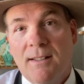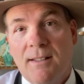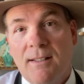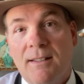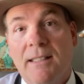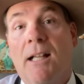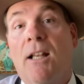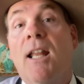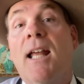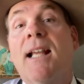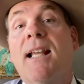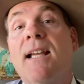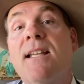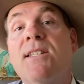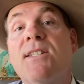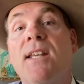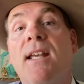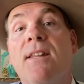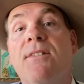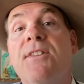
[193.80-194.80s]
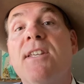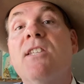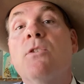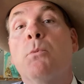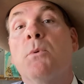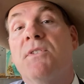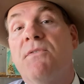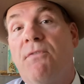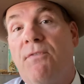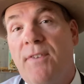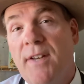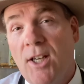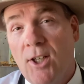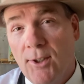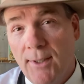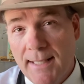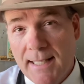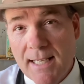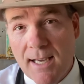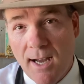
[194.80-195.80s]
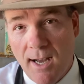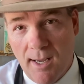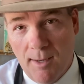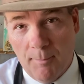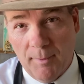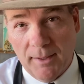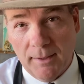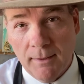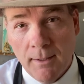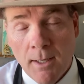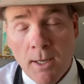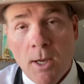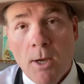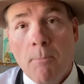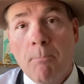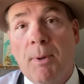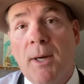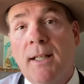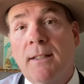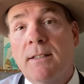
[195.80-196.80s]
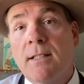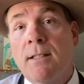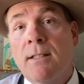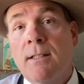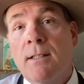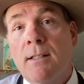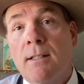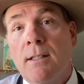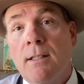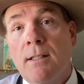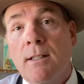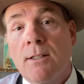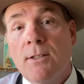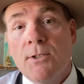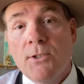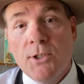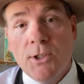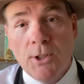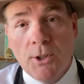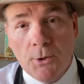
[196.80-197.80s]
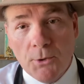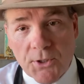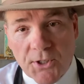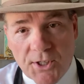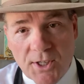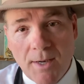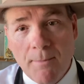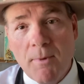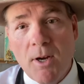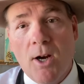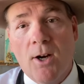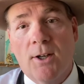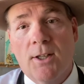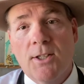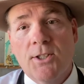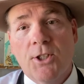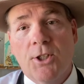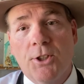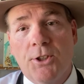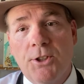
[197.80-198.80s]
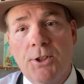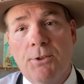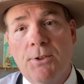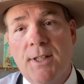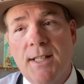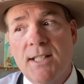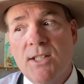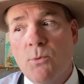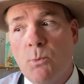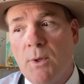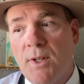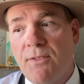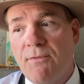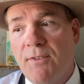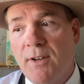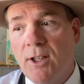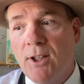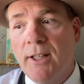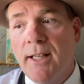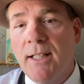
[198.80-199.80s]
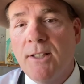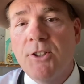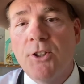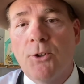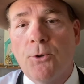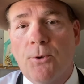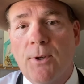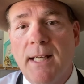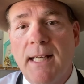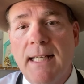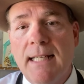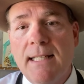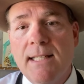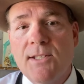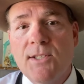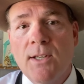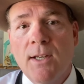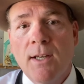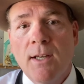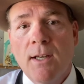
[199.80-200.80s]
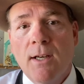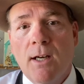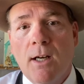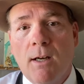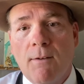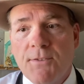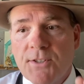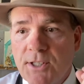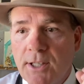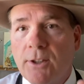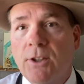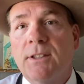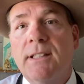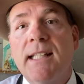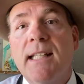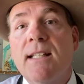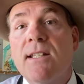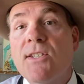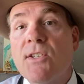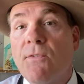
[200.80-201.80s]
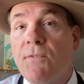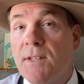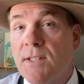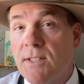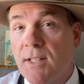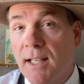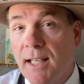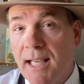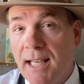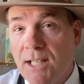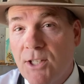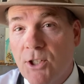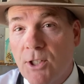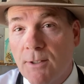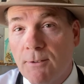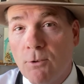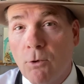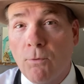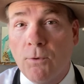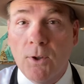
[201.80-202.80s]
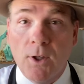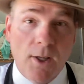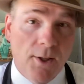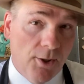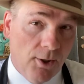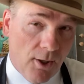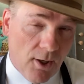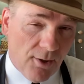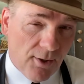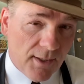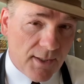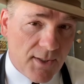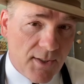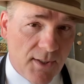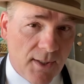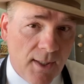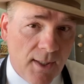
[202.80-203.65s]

Now, like I said, this was very common, but some artists could do this with varying degrees of subtlety and sophistication over other artists.